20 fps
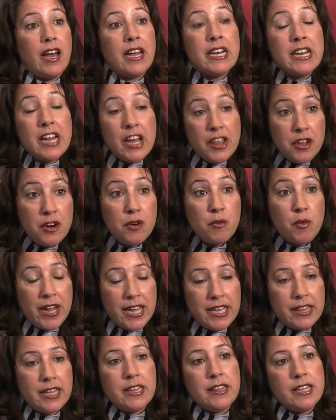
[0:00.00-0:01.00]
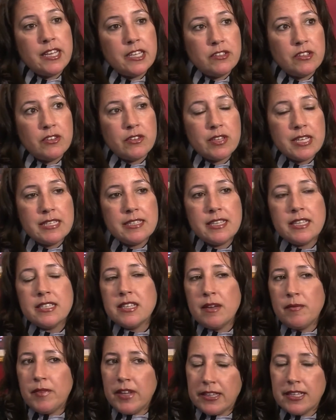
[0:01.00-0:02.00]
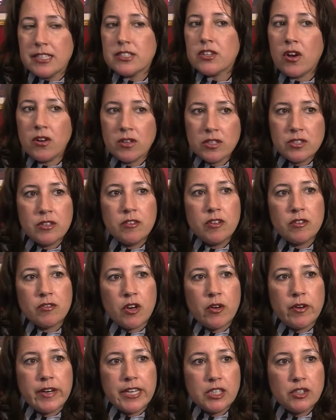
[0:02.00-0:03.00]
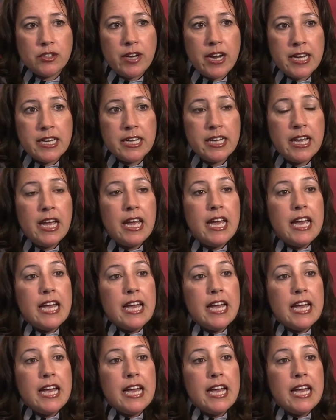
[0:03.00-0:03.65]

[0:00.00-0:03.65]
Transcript: Another way that they do this, and something that's also a growing trend,